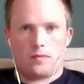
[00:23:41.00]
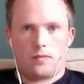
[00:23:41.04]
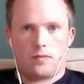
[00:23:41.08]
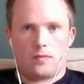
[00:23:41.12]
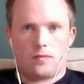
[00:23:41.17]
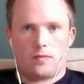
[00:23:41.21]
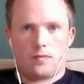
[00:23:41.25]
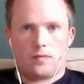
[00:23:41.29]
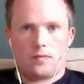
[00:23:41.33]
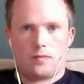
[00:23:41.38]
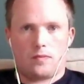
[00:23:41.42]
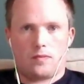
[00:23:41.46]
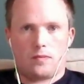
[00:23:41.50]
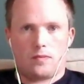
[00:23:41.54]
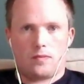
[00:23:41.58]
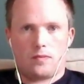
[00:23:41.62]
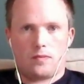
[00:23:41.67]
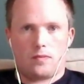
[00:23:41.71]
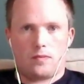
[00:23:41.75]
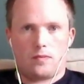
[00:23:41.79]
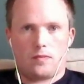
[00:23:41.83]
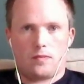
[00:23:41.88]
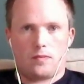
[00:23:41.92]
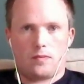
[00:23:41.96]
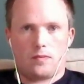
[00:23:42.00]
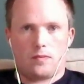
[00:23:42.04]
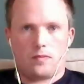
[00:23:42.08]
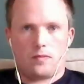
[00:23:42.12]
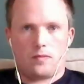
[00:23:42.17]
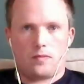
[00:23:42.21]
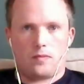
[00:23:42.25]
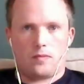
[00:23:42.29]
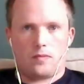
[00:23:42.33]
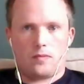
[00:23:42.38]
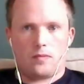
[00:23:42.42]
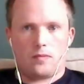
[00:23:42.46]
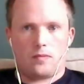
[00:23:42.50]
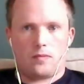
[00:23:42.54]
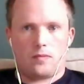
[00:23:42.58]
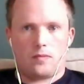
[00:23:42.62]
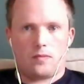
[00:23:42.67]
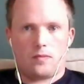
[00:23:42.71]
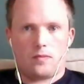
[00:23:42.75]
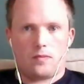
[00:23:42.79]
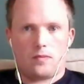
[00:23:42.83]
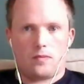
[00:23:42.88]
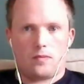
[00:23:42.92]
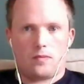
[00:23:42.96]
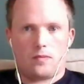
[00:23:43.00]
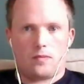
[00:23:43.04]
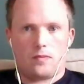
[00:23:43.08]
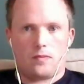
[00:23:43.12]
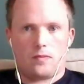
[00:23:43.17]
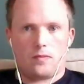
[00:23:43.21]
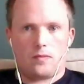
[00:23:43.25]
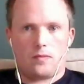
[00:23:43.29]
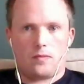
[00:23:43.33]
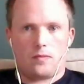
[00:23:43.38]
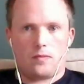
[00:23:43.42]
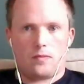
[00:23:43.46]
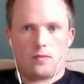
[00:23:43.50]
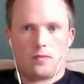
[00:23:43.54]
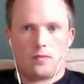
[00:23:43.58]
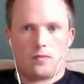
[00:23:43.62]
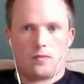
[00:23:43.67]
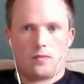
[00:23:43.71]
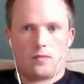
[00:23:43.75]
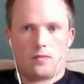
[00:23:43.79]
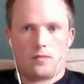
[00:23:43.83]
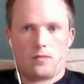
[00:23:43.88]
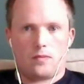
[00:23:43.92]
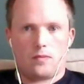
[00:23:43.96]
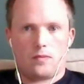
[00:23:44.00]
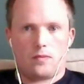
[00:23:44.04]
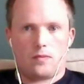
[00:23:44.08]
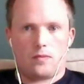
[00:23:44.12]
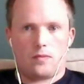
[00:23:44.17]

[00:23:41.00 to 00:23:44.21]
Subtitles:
[no speech]